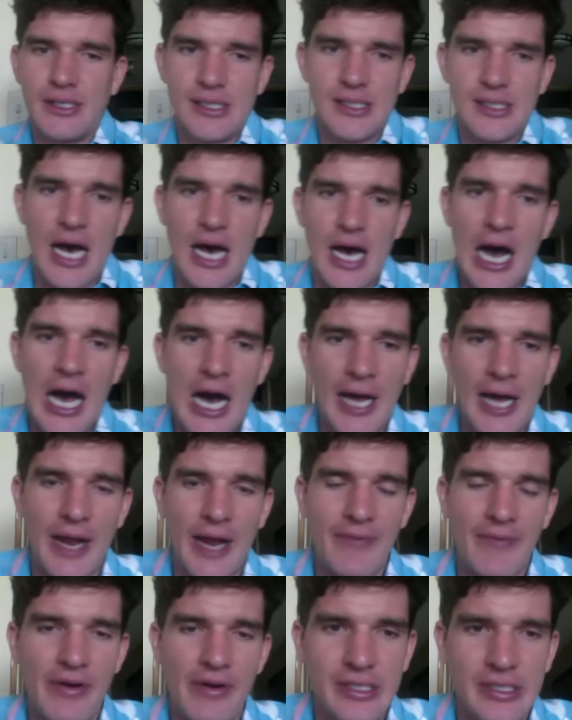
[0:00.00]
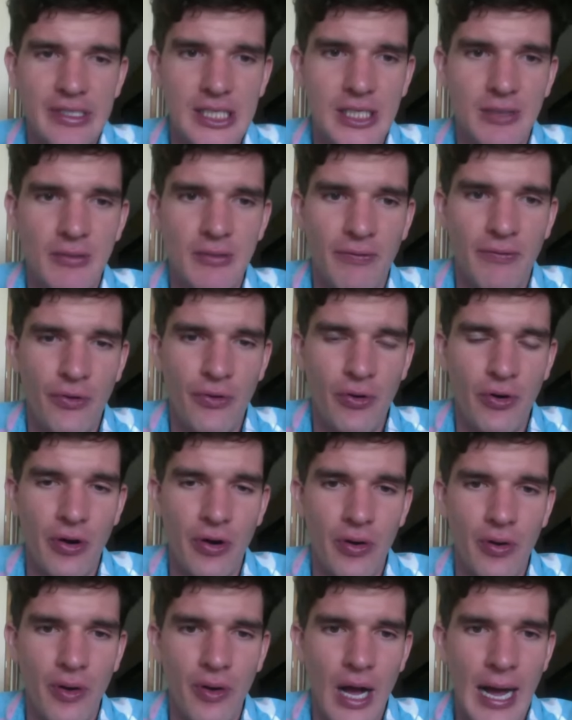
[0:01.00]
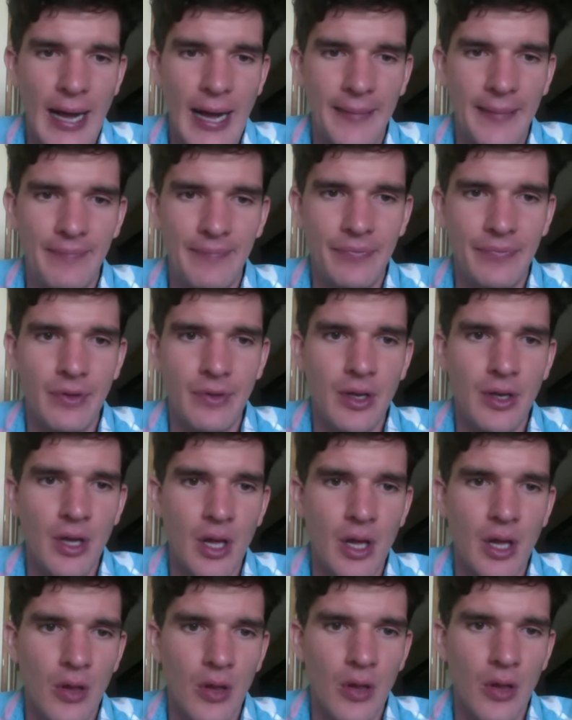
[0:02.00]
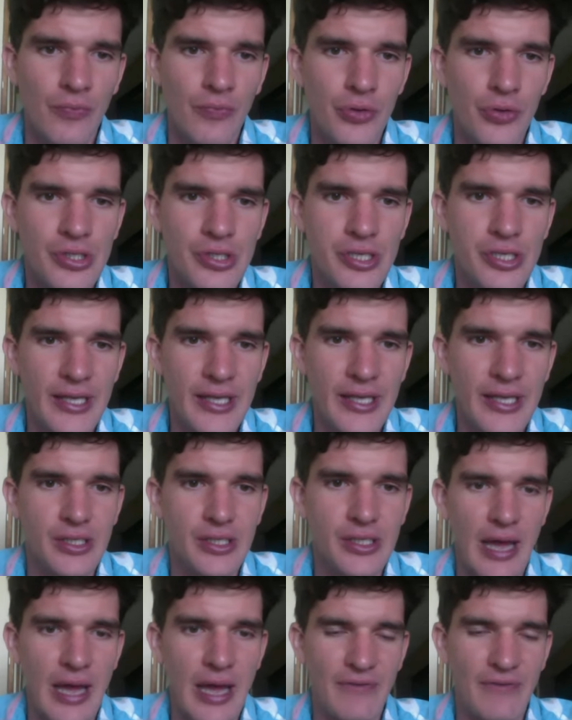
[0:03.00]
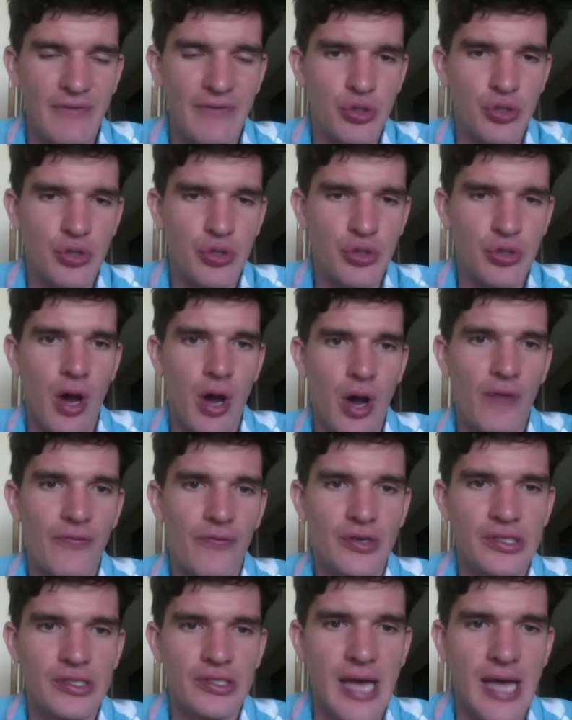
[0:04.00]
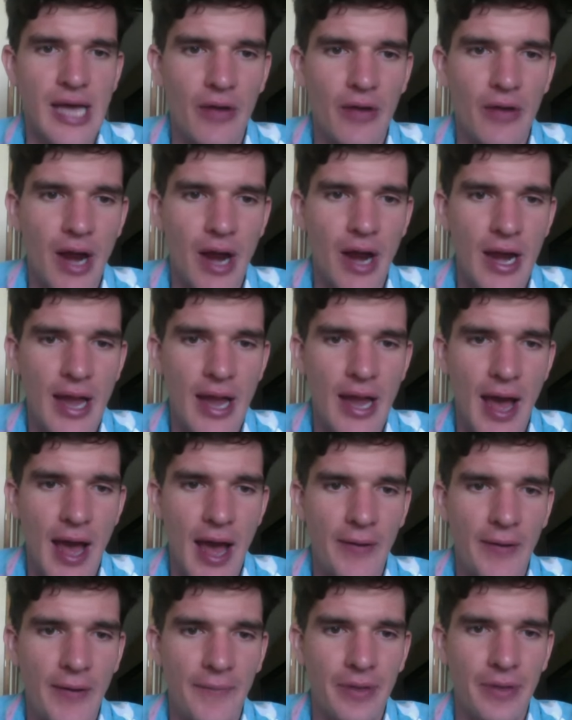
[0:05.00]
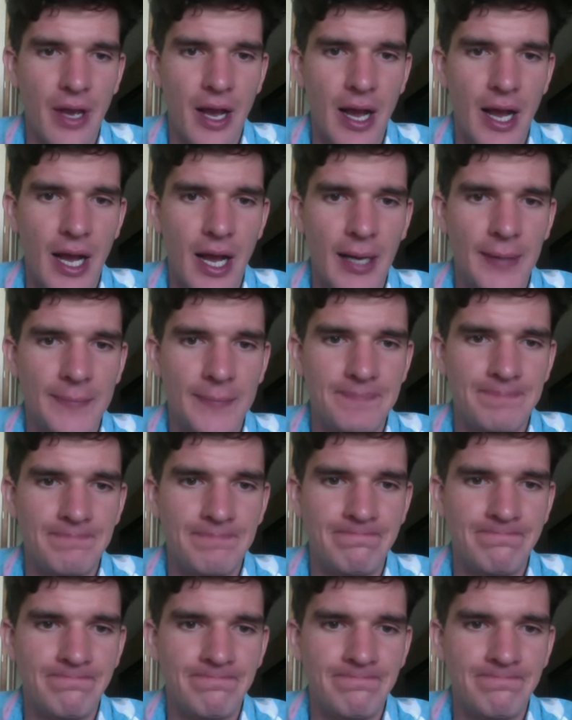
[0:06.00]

is odd. I've never seen it before. Um, UNC has they have 21 offers out right now. Um,